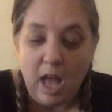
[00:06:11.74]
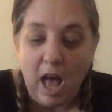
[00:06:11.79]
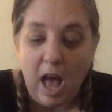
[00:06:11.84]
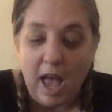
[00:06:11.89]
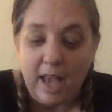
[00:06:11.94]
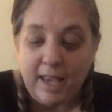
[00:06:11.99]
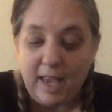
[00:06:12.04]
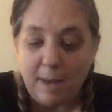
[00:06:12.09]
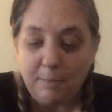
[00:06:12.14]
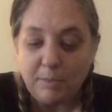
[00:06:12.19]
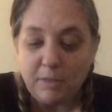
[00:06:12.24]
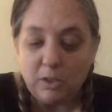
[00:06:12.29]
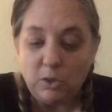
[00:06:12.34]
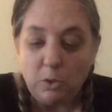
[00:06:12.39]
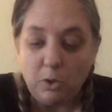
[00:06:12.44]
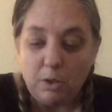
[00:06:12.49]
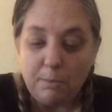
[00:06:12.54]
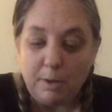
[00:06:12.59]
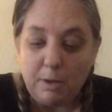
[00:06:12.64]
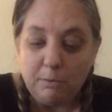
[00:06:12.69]
I kept the
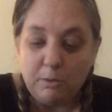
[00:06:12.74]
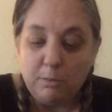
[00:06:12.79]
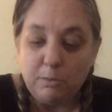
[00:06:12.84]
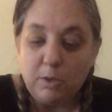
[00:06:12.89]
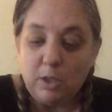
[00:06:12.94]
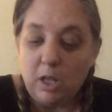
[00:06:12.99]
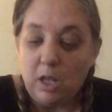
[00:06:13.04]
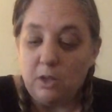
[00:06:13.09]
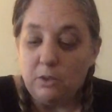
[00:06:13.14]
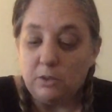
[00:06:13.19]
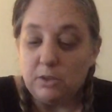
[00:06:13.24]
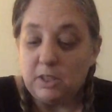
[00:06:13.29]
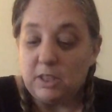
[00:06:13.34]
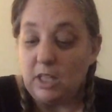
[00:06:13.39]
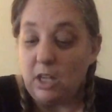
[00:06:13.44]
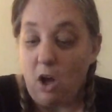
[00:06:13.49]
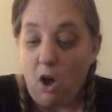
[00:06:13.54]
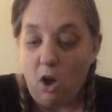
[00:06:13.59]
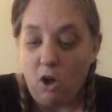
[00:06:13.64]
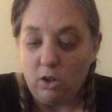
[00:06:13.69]
door to my room closed
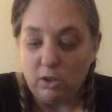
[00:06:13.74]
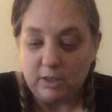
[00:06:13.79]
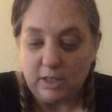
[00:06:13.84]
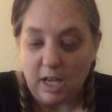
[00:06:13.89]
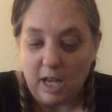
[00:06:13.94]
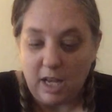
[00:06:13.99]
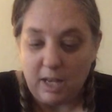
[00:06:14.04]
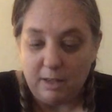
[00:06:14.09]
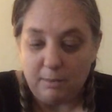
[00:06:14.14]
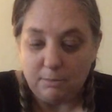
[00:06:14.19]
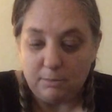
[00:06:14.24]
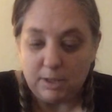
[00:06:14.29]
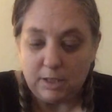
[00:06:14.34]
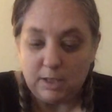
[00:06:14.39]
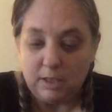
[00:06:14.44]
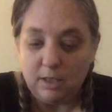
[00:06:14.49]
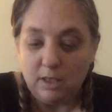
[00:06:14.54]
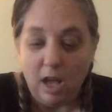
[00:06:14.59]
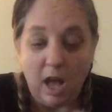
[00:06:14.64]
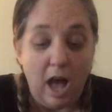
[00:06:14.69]
at all times.
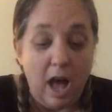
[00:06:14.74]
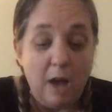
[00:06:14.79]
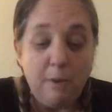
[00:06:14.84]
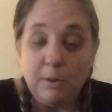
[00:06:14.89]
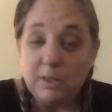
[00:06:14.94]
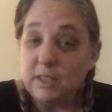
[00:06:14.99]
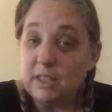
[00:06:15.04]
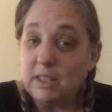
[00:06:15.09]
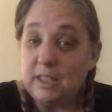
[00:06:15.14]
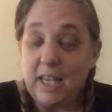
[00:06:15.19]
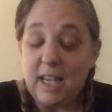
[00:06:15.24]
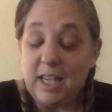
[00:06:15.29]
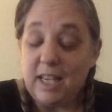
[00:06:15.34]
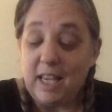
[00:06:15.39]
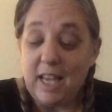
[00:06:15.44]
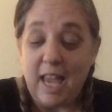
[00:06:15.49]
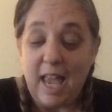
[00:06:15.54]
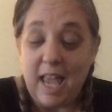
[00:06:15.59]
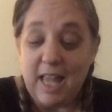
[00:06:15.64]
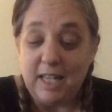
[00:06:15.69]
I wasn't
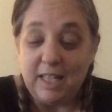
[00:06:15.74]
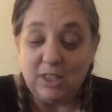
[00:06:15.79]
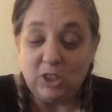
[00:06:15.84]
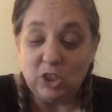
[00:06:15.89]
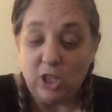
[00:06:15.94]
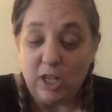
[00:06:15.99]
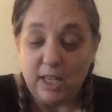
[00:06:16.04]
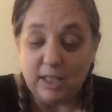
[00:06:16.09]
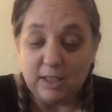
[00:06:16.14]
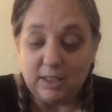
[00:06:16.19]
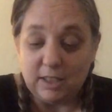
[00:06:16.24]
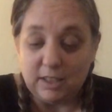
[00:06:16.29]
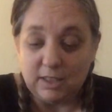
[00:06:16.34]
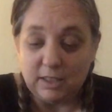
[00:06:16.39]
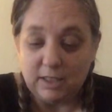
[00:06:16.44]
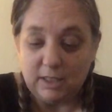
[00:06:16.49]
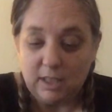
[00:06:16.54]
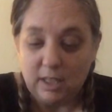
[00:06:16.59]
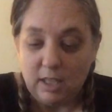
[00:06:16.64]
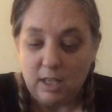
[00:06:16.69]
taking any
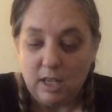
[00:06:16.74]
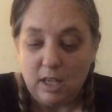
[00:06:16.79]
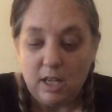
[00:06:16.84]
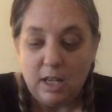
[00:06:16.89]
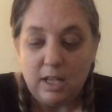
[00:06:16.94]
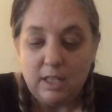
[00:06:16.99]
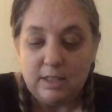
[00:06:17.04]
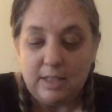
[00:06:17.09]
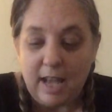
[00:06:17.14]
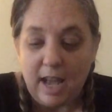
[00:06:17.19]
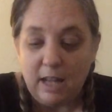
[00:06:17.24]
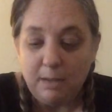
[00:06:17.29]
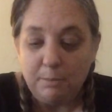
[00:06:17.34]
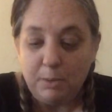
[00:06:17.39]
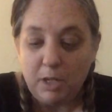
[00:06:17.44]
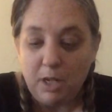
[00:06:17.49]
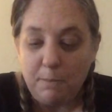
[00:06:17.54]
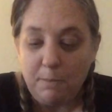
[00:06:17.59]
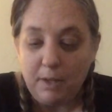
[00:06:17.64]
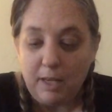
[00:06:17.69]
chances. Dad
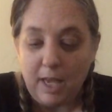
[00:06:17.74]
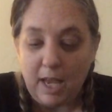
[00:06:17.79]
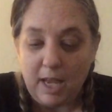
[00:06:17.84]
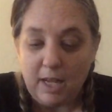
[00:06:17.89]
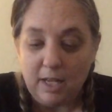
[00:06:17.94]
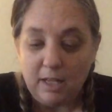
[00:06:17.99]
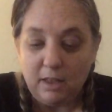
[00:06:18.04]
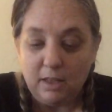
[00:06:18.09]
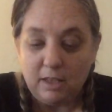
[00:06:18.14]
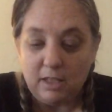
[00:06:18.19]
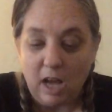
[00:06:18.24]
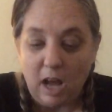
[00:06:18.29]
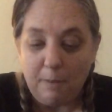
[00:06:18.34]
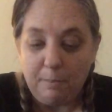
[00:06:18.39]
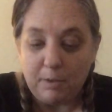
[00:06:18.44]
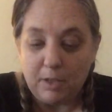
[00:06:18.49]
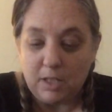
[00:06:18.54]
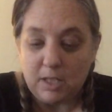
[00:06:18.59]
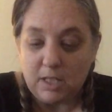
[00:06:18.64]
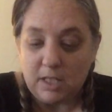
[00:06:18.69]
put up a gate at the top
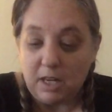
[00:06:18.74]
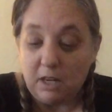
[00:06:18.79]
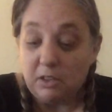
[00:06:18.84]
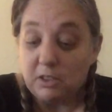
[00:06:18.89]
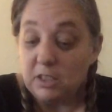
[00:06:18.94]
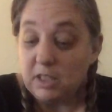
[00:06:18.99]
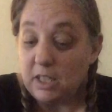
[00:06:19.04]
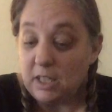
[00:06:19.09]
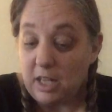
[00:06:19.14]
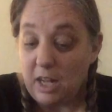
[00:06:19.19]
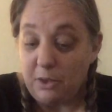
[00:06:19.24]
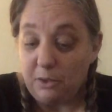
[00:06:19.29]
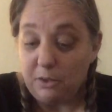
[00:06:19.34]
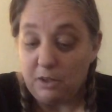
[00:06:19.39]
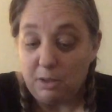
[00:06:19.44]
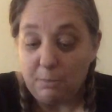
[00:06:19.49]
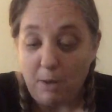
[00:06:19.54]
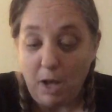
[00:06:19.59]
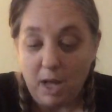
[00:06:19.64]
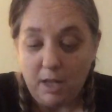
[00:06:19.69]
of the stairs and another
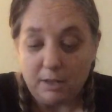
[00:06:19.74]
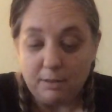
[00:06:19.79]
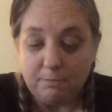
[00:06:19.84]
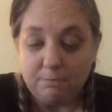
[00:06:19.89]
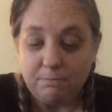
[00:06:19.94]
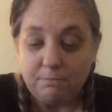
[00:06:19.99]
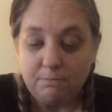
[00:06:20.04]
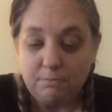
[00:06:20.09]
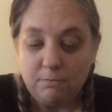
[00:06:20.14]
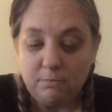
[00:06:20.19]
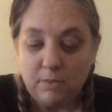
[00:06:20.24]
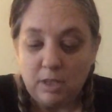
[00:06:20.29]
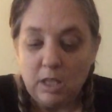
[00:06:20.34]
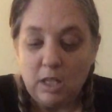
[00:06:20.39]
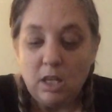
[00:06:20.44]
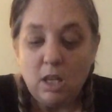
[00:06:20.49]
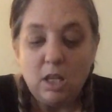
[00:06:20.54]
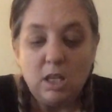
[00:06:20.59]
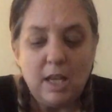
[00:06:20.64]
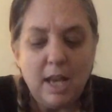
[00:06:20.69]
at the bottom.
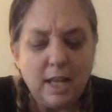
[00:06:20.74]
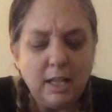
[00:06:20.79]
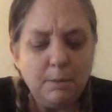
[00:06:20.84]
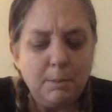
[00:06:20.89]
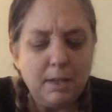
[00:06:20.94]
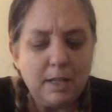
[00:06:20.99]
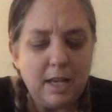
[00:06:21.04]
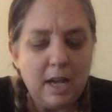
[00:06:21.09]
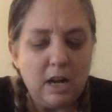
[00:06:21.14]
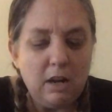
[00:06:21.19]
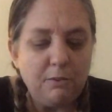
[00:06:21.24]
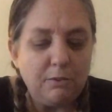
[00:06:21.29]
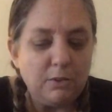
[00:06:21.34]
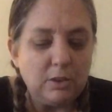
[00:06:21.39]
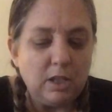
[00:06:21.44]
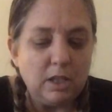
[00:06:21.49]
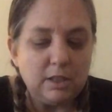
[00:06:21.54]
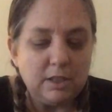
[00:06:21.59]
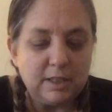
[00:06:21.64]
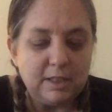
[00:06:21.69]
You had to be careful
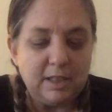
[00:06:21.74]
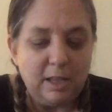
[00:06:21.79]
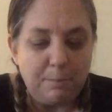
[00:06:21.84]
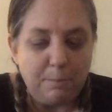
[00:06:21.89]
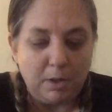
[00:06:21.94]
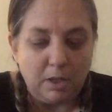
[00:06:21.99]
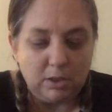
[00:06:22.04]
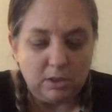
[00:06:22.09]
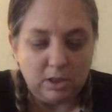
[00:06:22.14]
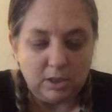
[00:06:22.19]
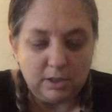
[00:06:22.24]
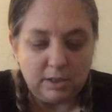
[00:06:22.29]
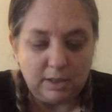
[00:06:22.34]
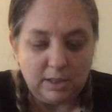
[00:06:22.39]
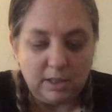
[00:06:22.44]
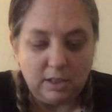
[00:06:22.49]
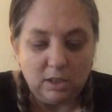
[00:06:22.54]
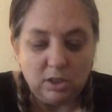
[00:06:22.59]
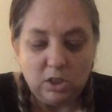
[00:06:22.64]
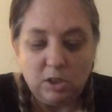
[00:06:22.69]
not to step on
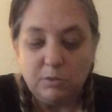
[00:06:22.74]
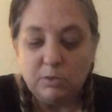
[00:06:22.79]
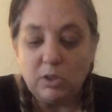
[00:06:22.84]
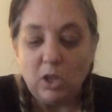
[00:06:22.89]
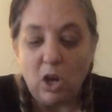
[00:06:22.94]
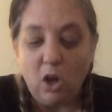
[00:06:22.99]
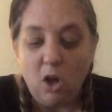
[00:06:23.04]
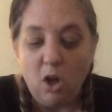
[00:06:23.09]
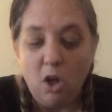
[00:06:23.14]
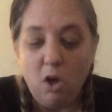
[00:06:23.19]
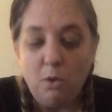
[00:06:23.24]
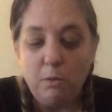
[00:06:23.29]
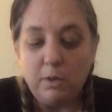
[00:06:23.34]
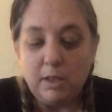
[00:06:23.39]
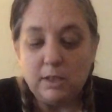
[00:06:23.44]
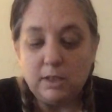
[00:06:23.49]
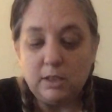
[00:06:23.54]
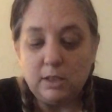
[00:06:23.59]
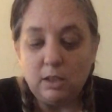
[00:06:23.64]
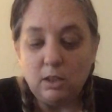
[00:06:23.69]
Tootsie. She was
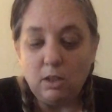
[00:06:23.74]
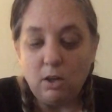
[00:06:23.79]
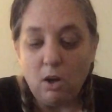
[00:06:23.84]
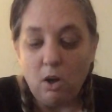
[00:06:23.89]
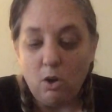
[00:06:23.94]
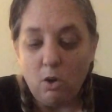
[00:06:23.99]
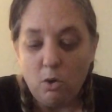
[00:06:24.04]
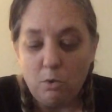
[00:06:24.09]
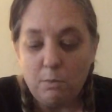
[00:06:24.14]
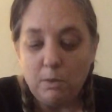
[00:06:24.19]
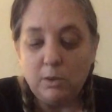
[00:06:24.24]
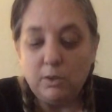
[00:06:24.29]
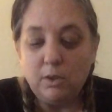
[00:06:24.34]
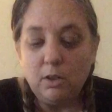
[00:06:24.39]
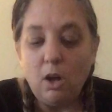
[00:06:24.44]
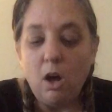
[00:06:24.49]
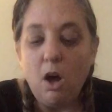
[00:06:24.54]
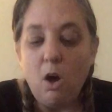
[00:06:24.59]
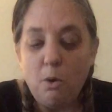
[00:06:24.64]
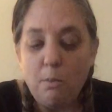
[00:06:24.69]
almost
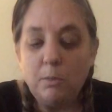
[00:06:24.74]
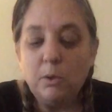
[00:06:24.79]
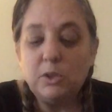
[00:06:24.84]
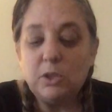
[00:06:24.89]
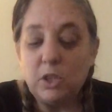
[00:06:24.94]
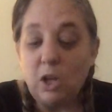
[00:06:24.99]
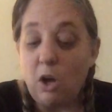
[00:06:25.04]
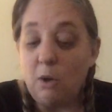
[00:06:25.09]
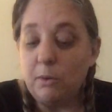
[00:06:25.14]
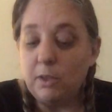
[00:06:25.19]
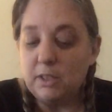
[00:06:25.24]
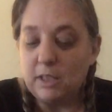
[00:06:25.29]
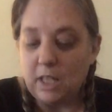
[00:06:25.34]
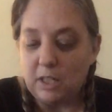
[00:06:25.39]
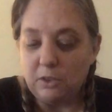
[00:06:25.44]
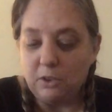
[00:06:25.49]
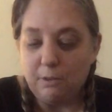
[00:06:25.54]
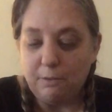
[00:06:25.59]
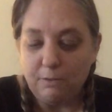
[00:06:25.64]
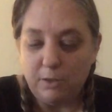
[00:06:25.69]
always
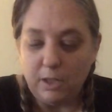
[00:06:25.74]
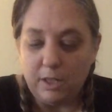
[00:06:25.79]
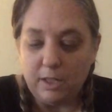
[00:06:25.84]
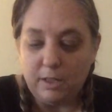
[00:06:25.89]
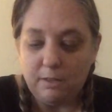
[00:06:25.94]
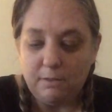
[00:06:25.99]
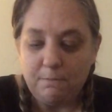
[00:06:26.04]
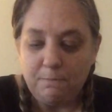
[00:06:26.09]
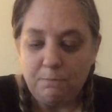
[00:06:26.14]
underfoot.